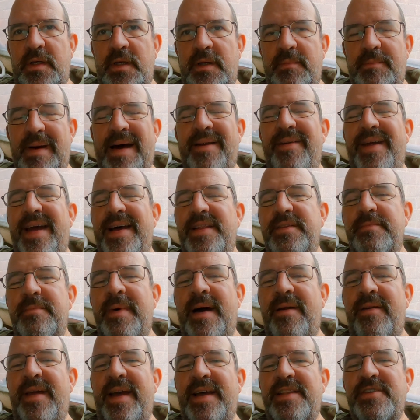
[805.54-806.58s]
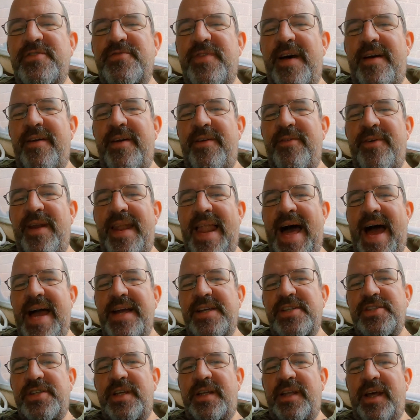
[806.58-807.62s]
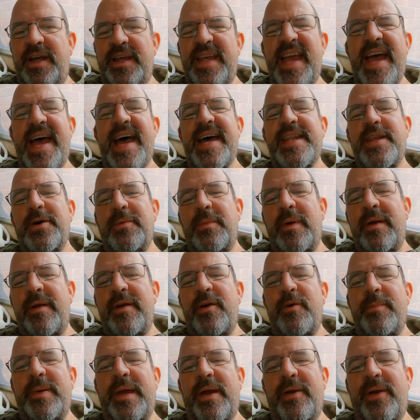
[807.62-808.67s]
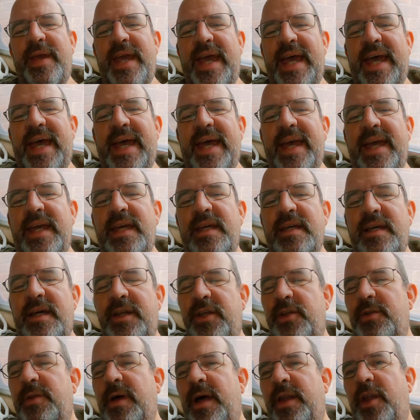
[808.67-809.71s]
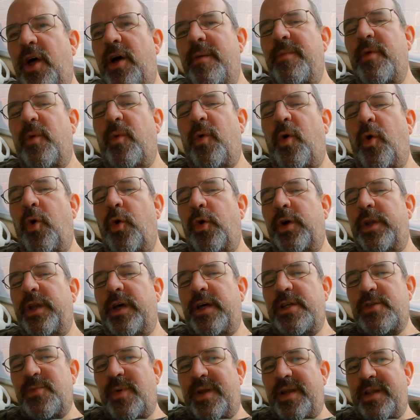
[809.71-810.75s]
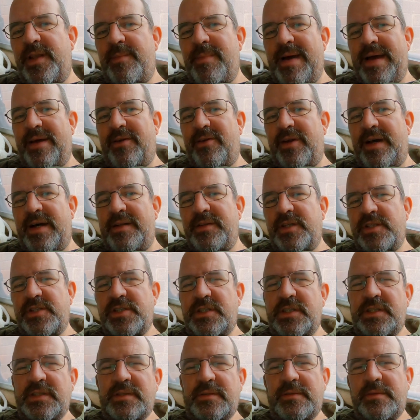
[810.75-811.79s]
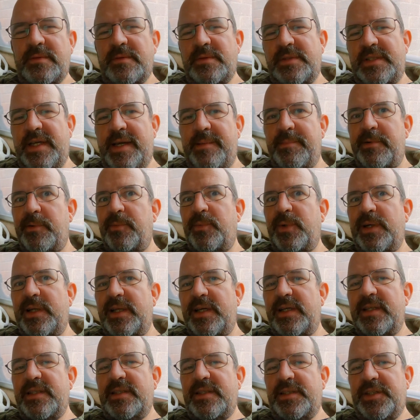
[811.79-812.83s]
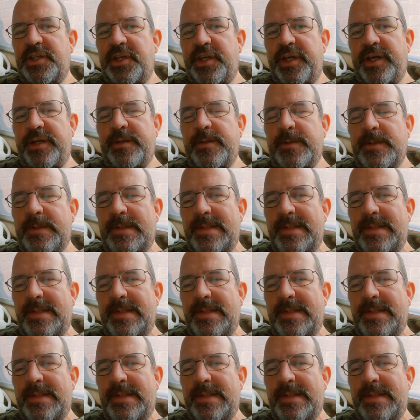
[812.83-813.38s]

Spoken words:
Marianne's very relaxed and like, yeah, don't worry, it'll be okay. And I'm the organised one in the background that's going, oh yeah, but will it? You know.